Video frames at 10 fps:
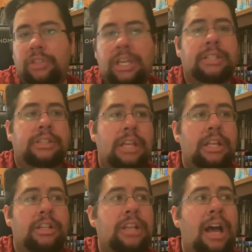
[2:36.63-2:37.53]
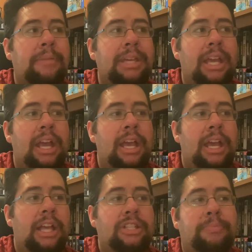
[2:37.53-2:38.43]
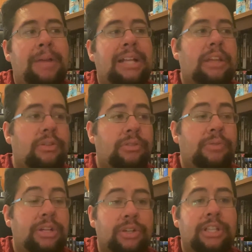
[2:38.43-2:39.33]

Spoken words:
Yes, Tommy is a Black Dino Ranger.